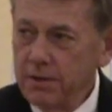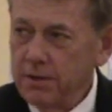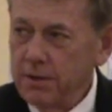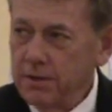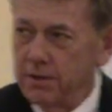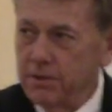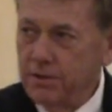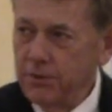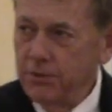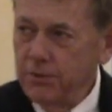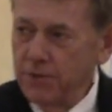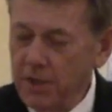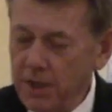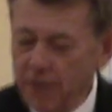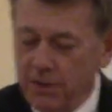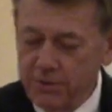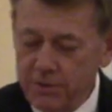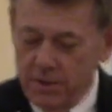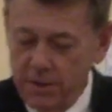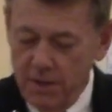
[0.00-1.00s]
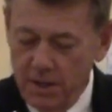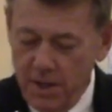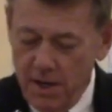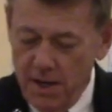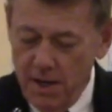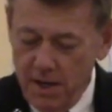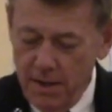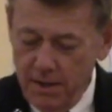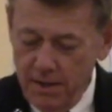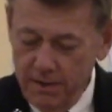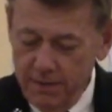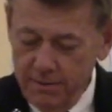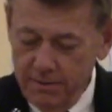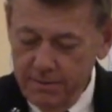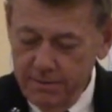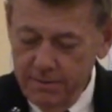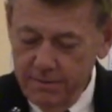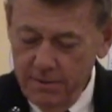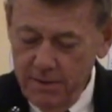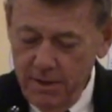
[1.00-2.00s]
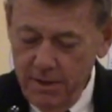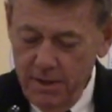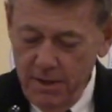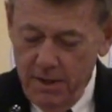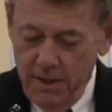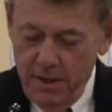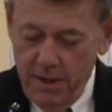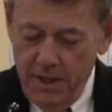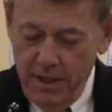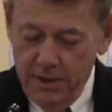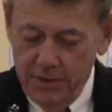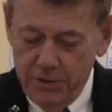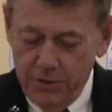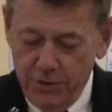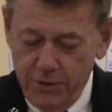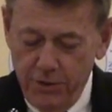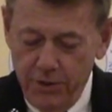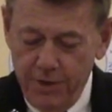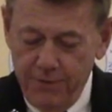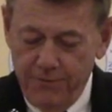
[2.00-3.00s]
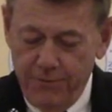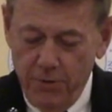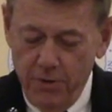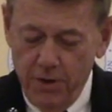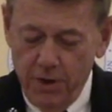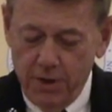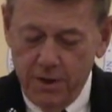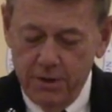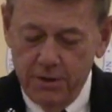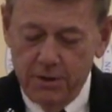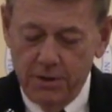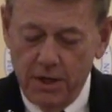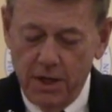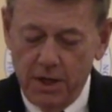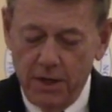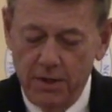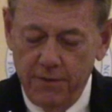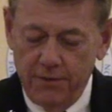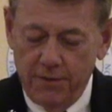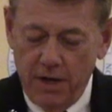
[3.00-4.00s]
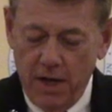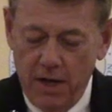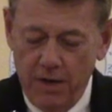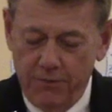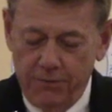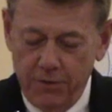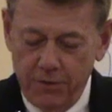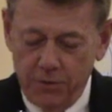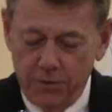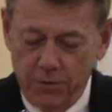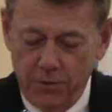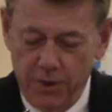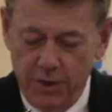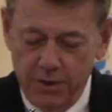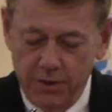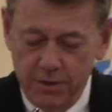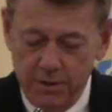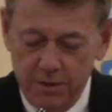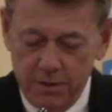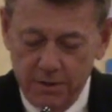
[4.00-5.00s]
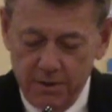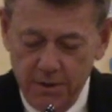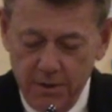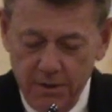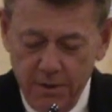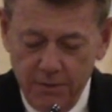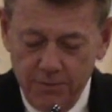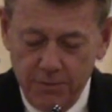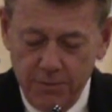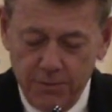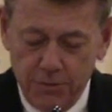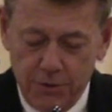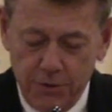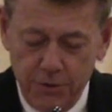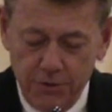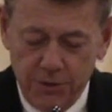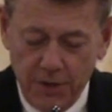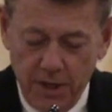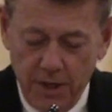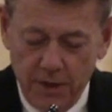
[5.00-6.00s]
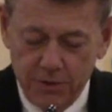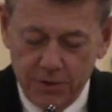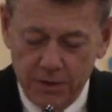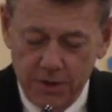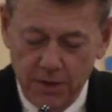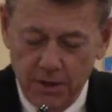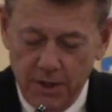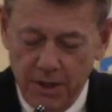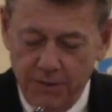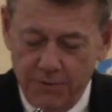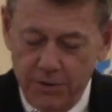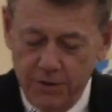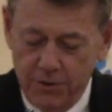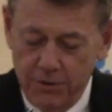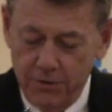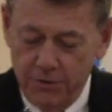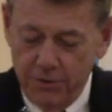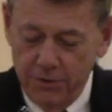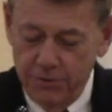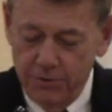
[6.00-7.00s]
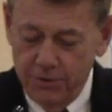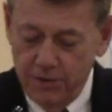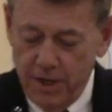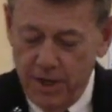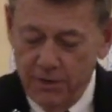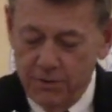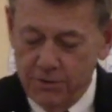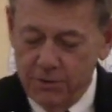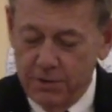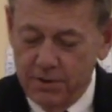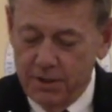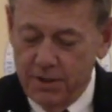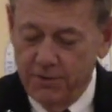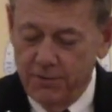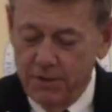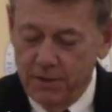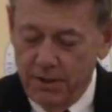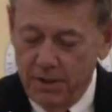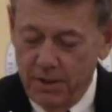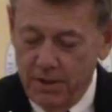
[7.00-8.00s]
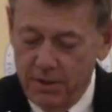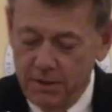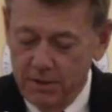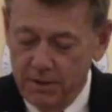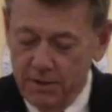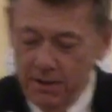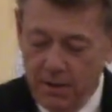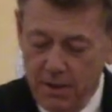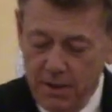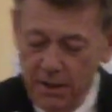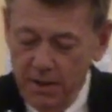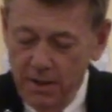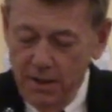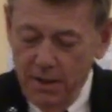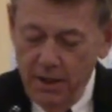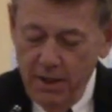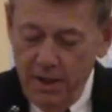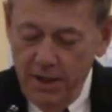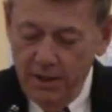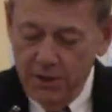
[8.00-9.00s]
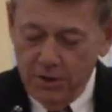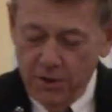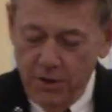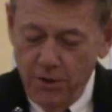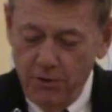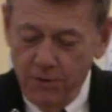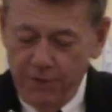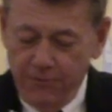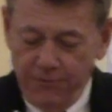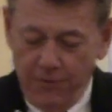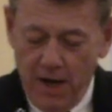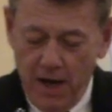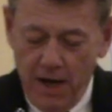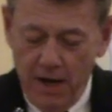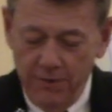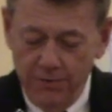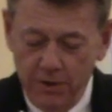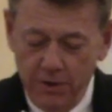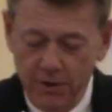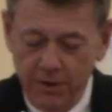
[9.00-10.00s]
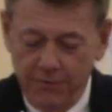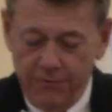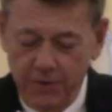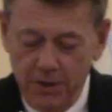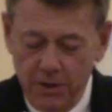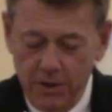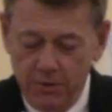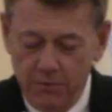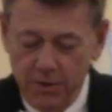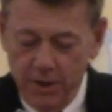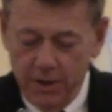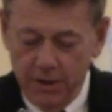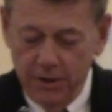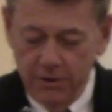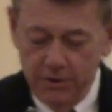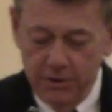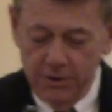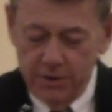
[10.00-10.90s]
since 2009. Has 34 consecutive conference wins from 2011 to 2017. Has coached 5 undefeated regular